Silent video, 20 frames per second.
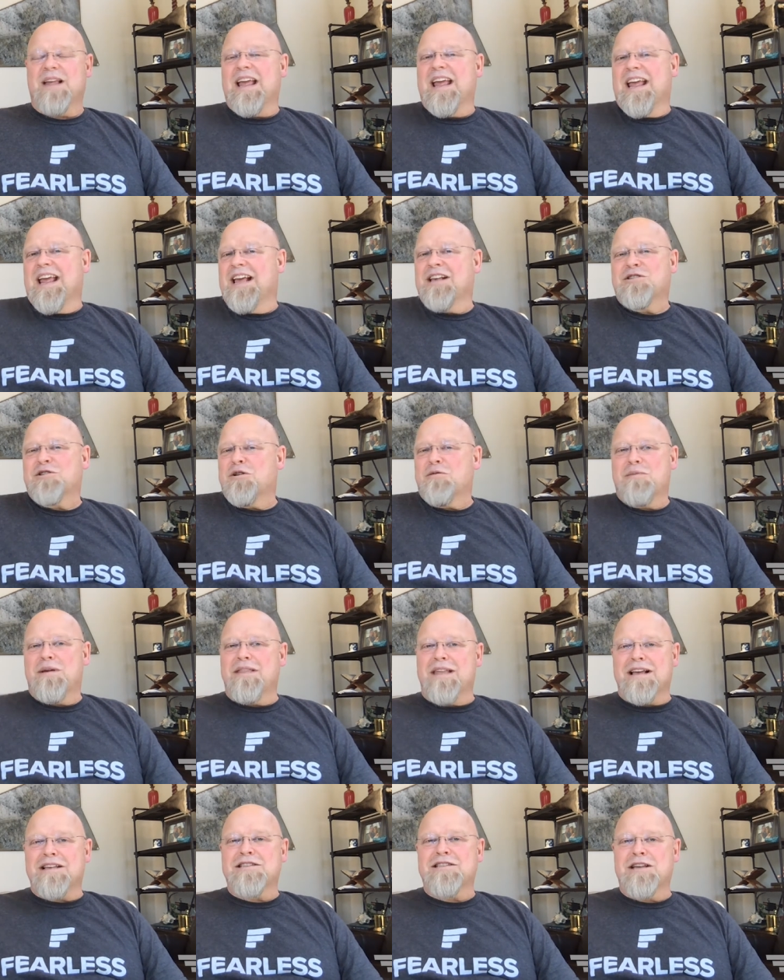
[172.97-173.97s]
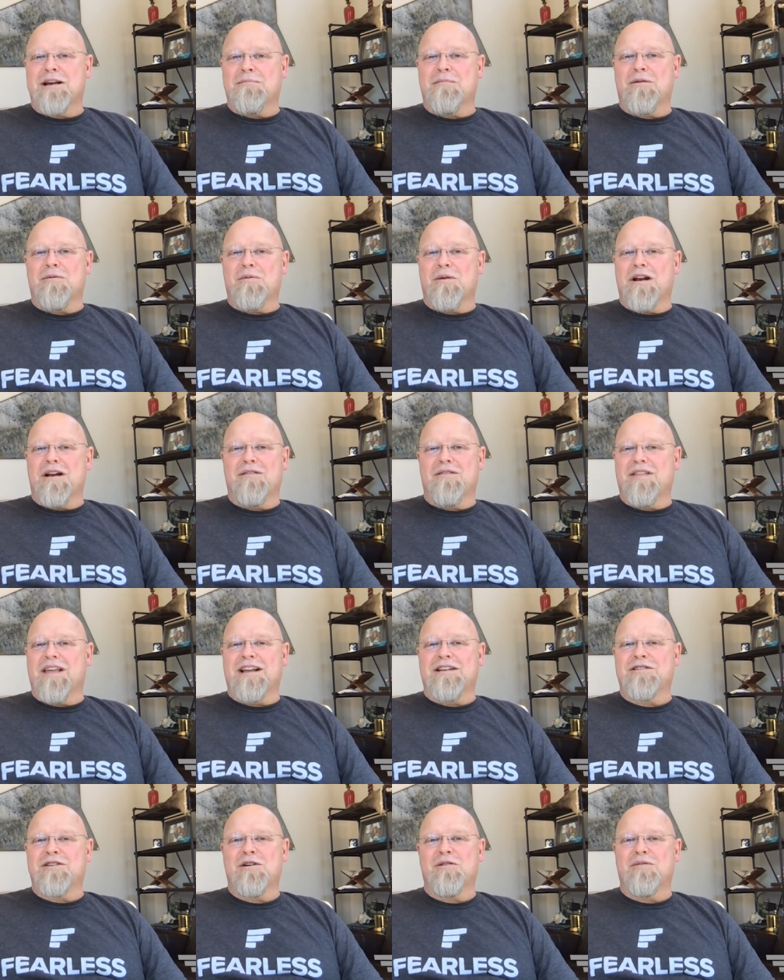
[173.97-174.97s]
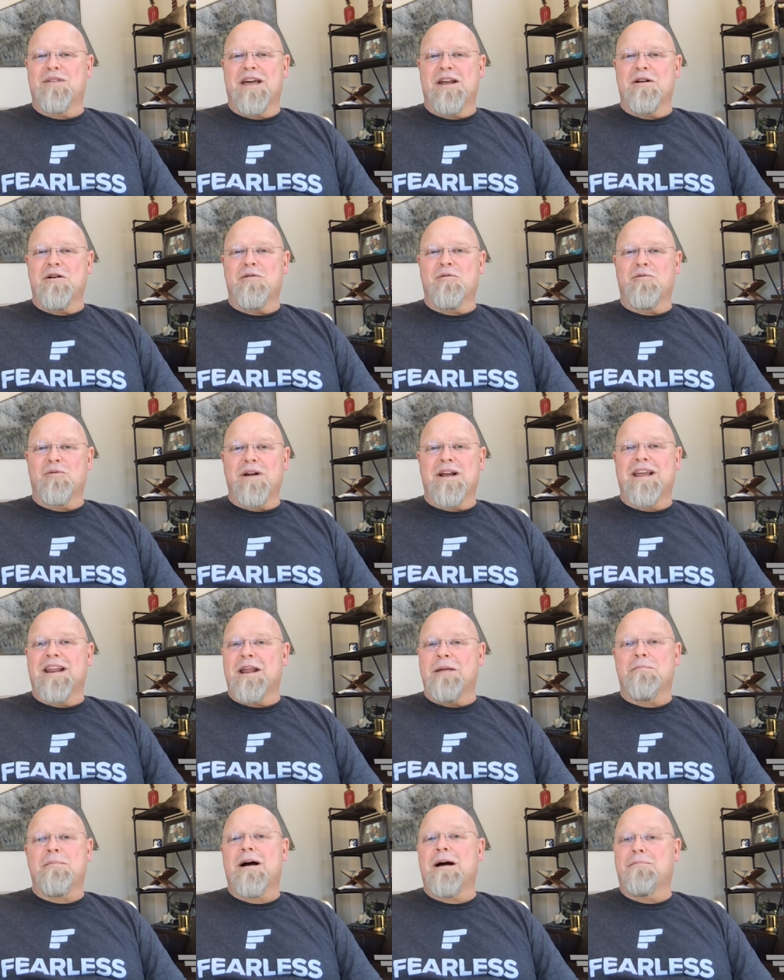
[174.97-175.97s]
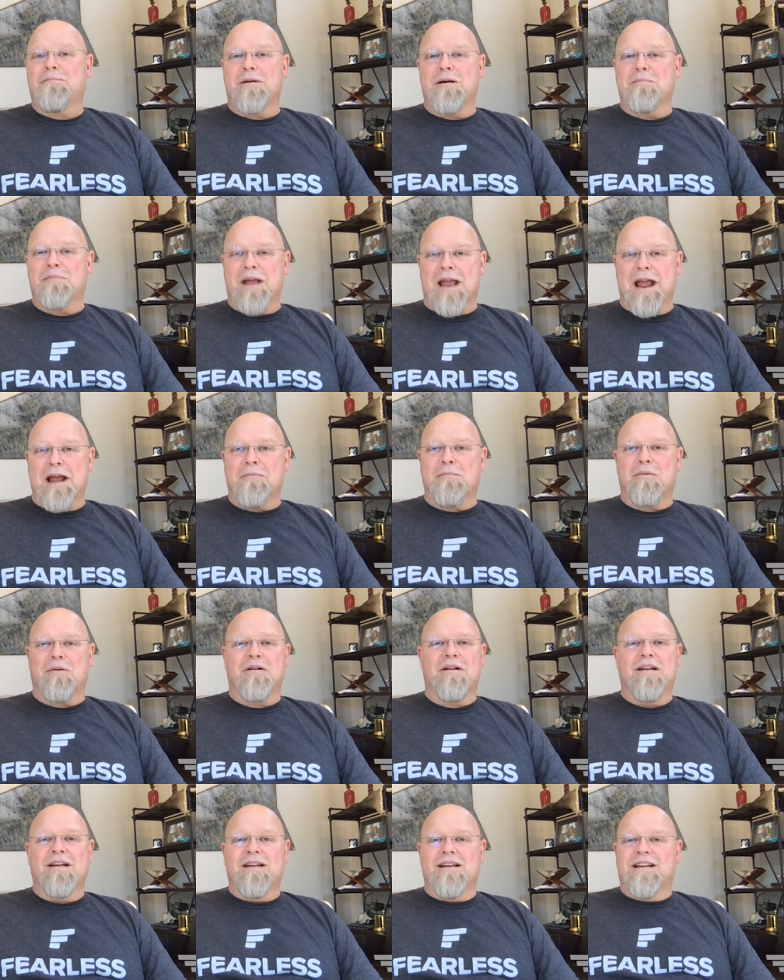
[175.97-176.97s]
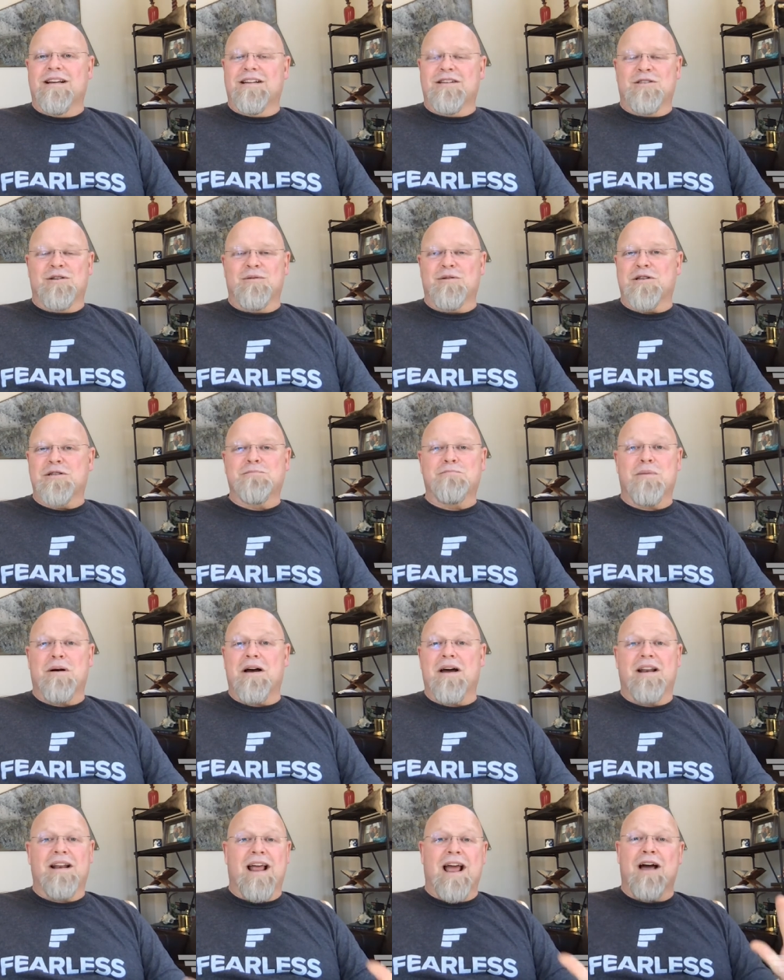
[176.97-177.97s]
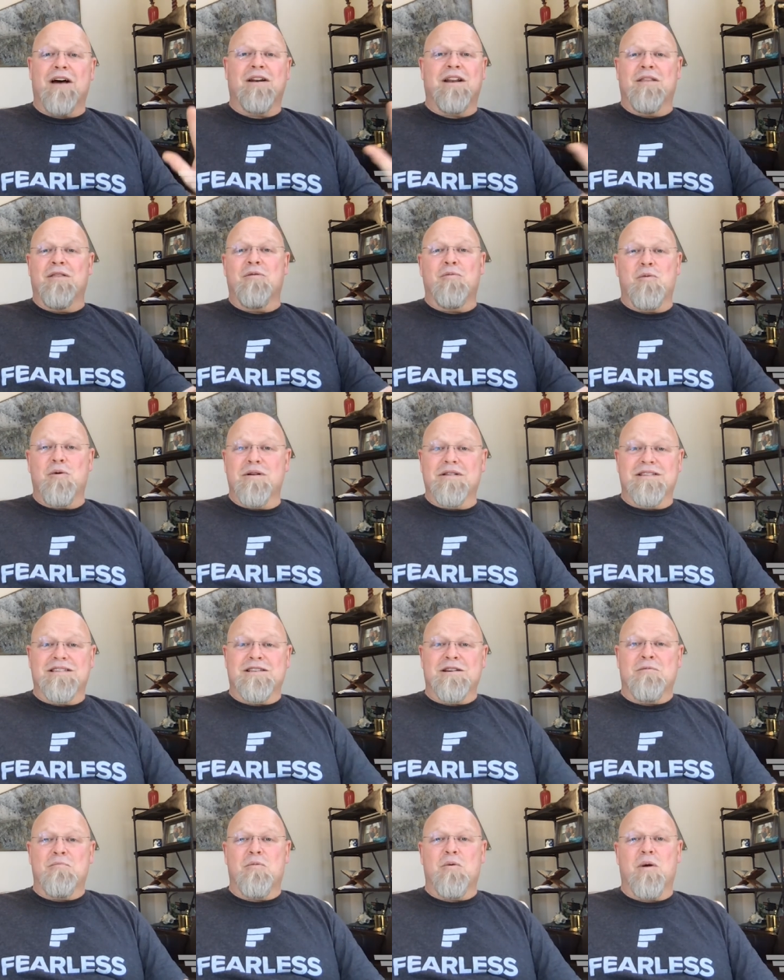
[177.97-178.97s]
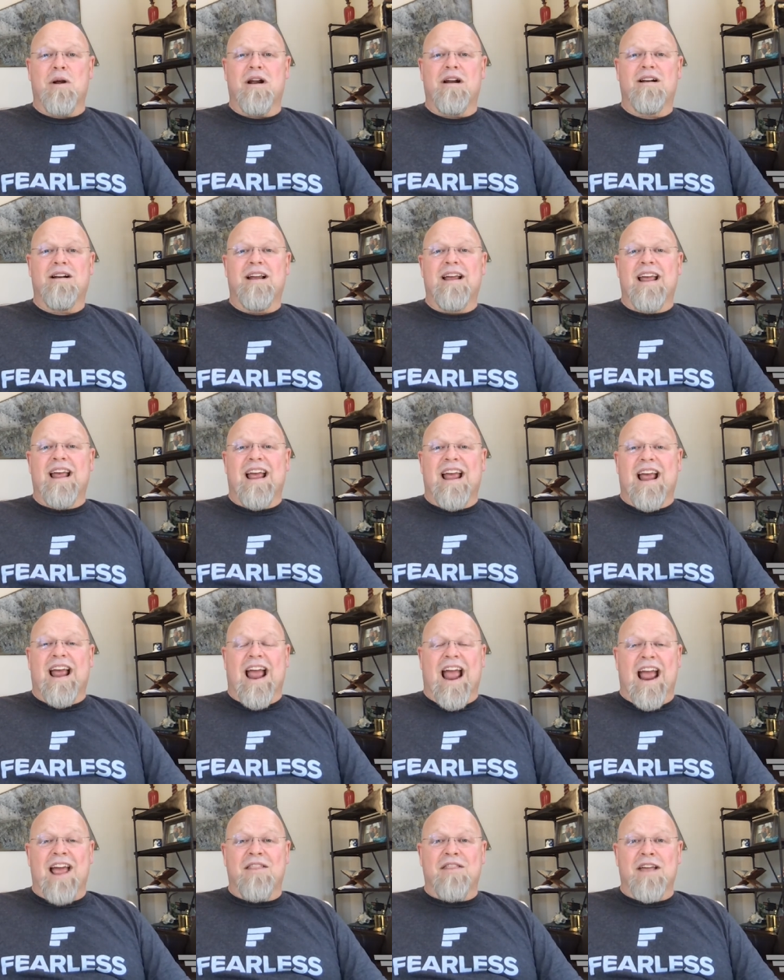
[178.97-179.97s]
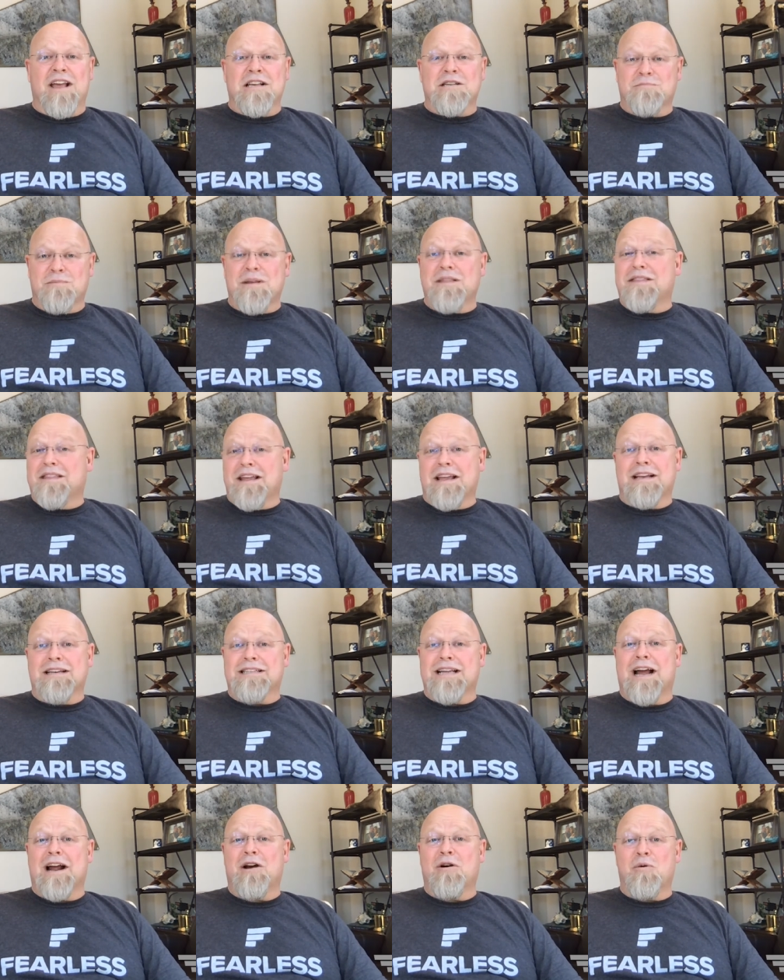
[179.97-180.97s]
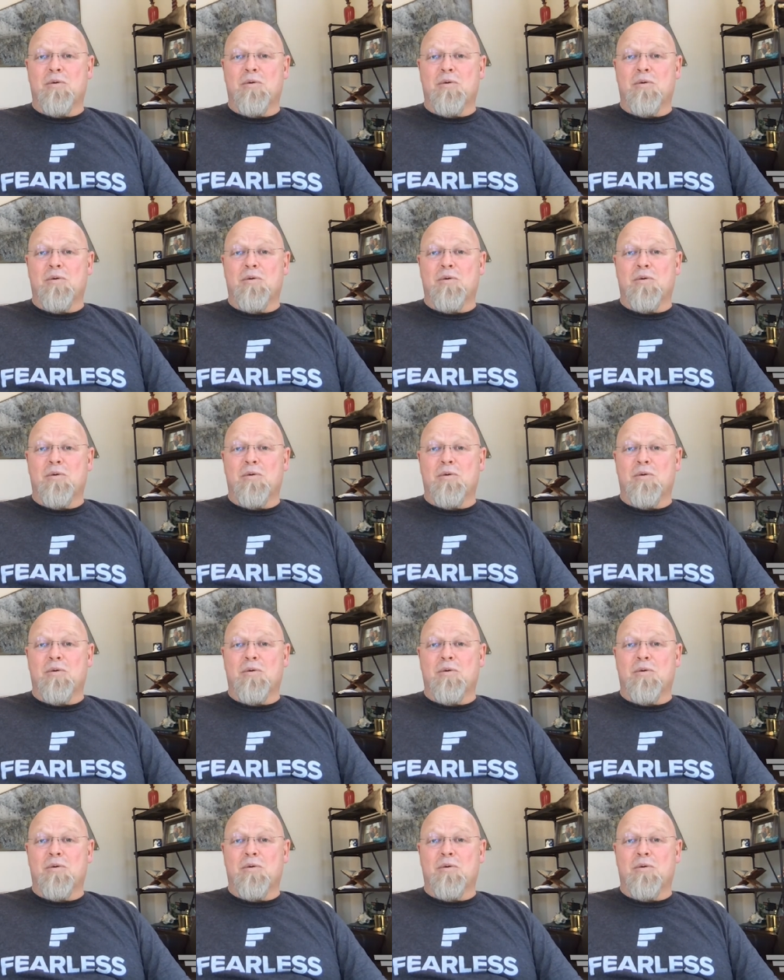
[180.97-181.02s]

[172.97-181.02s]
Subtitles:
it's going to be that summer whenever they towed that old rickety pop-up camper to a spot out in the woods somewhere, and they spent the entire